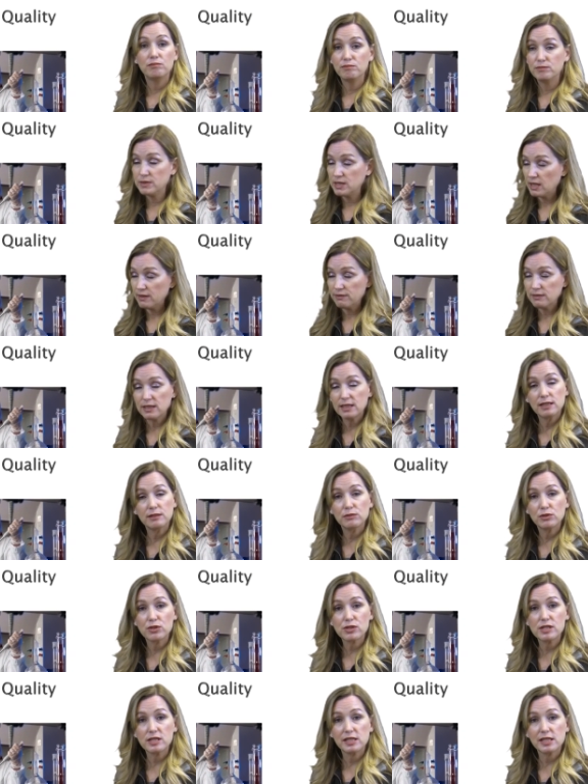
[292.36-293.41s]
Definitely the
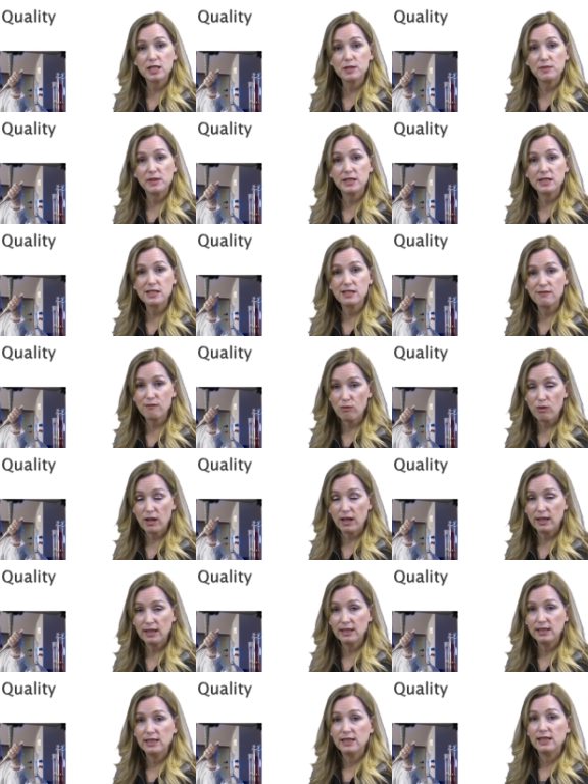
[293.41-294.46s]
most inexpensive
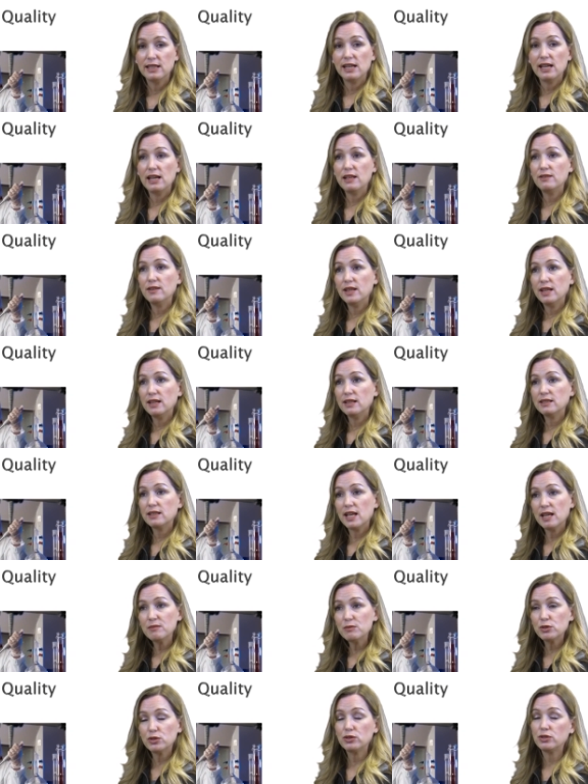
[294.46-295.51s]
way. And then
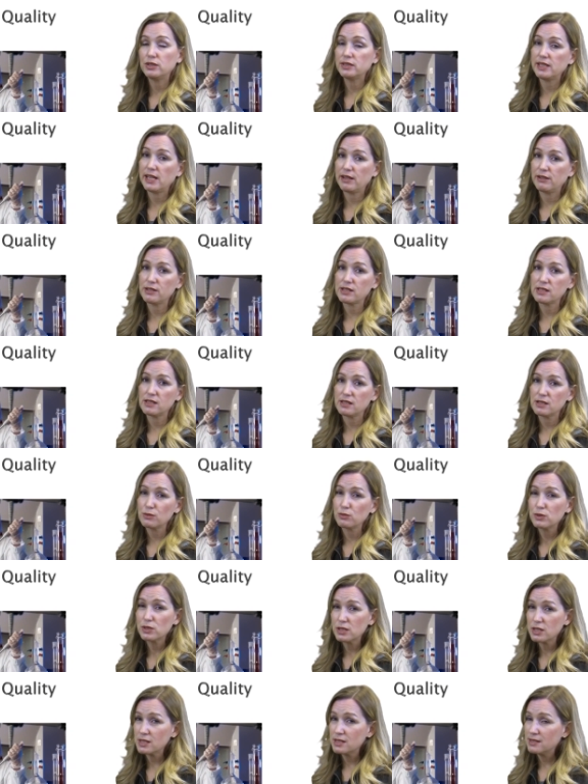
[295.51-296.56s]
chemical analysis,
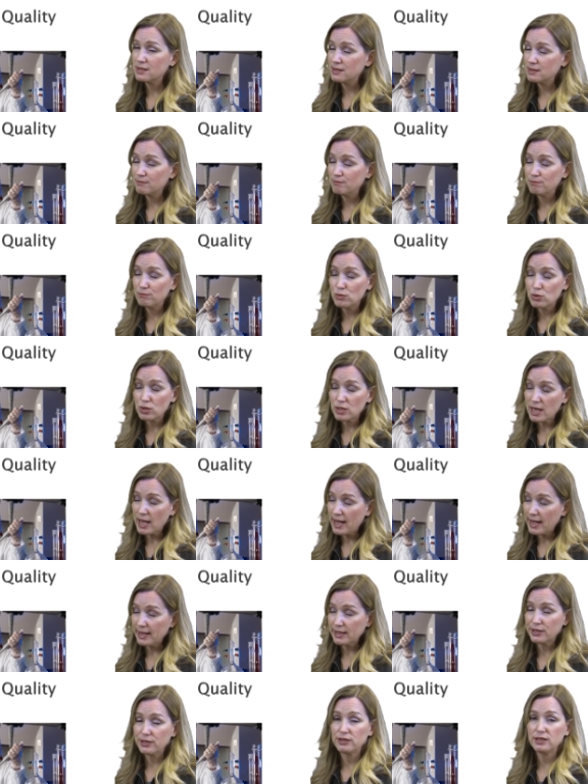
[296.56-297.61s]
which is more
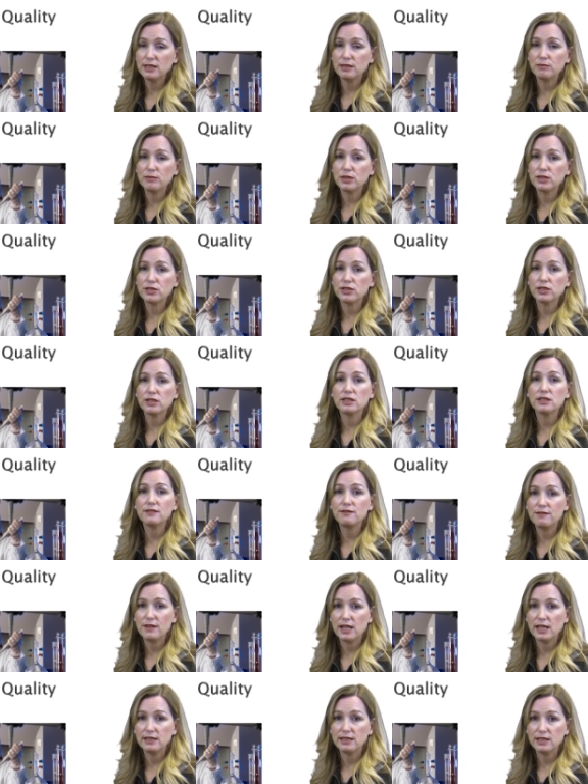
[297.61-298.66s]
accurate, but you're going to
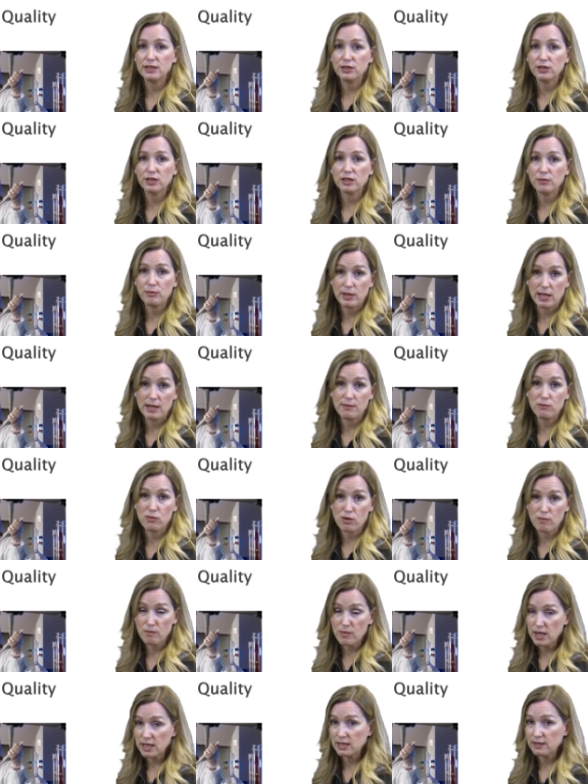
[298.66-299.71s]
find that you're going to pay more
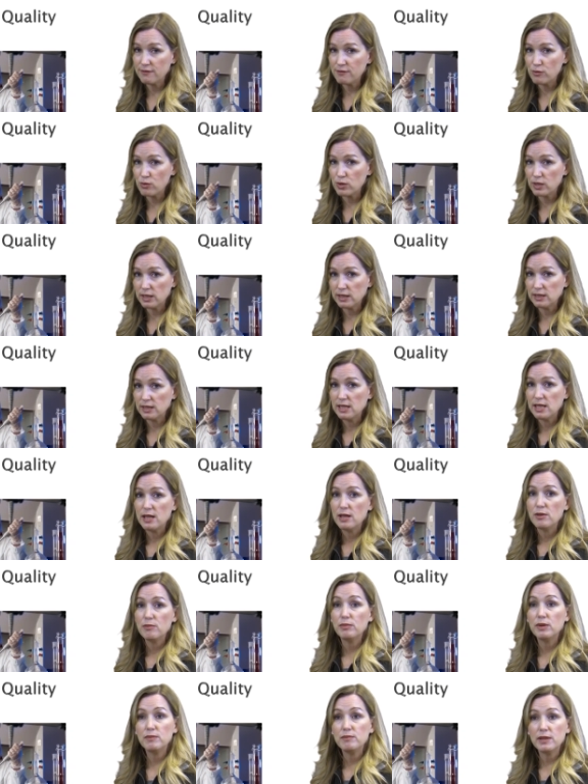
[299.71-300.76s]
money for it.
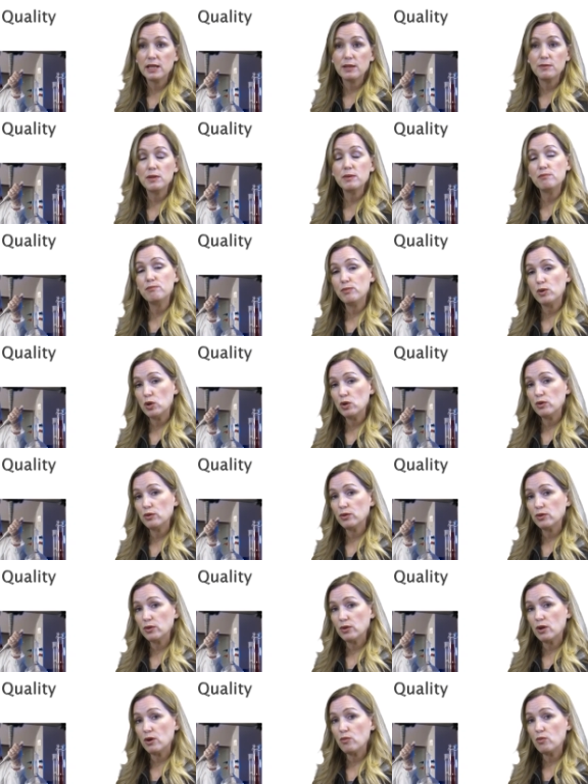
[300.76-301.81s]
But maybe
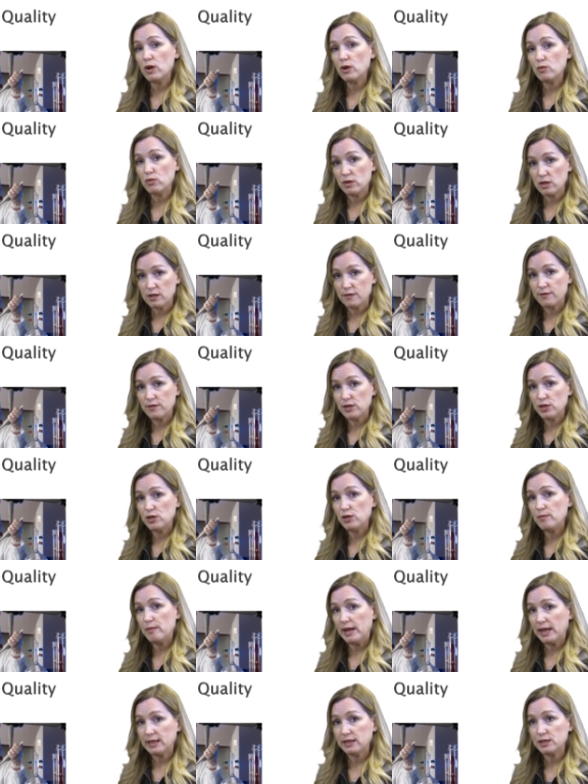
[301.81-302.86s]
both are what work for your
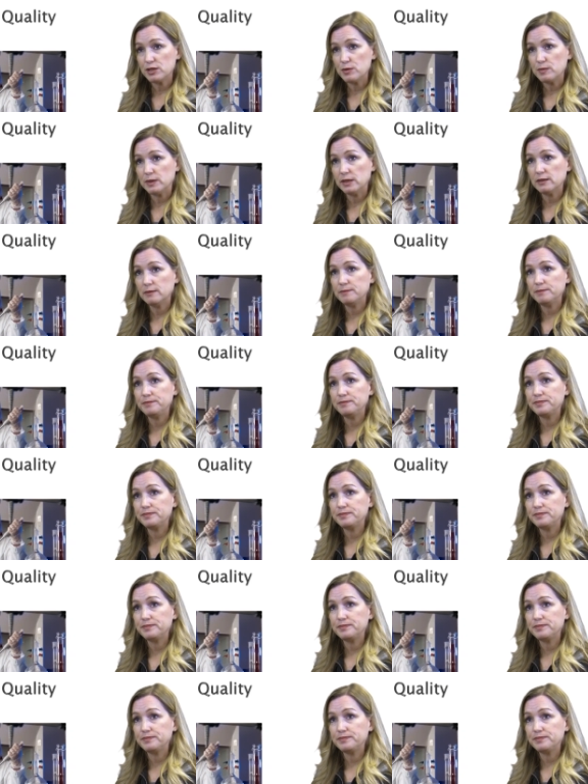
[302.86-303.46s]
management.